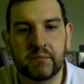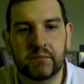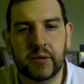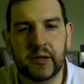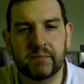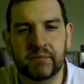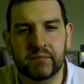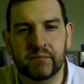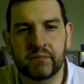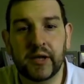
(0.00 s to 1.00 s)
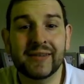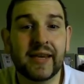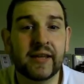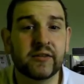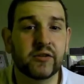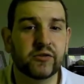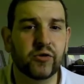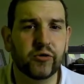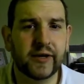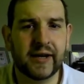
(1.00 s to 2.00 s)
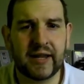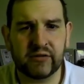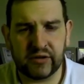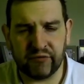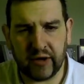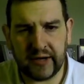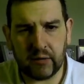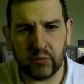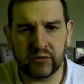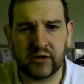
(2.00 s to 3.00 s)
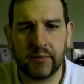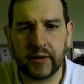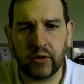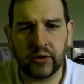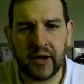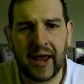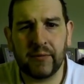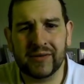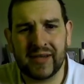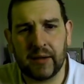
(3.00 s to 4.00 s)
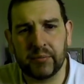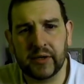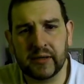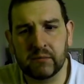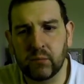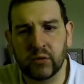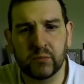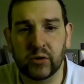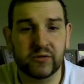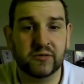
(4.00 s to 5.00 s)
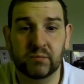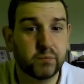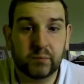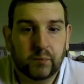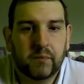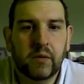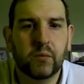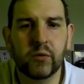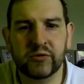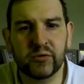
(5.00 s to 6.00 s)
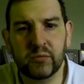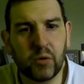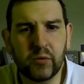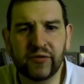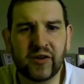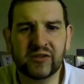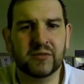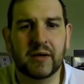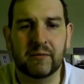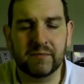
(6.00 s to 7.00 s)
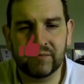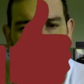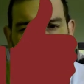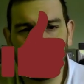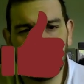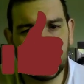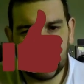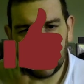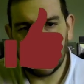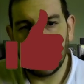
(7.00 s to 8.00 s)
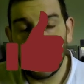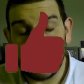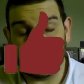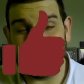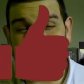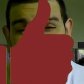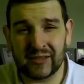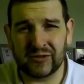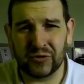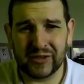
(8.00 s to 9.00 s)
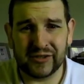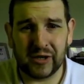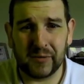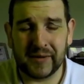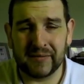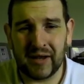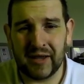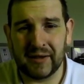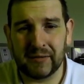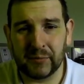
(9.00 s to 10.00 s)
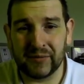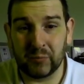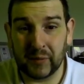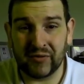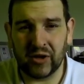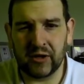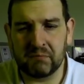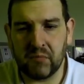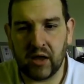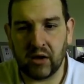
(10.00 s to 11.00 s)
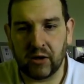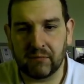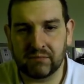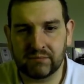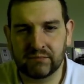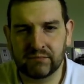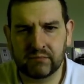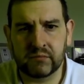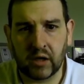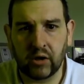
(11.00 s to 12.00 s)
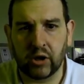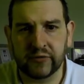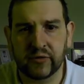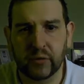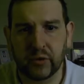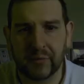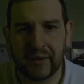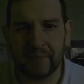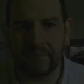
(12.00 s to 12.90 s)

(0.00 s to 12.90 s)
But but let's get into the story and actually find out what's going on, how it's happening, what what's what's all, all the fuss about. Let's get into the story, shall we? Uh, we've we've got a, a lot a lot to talk about.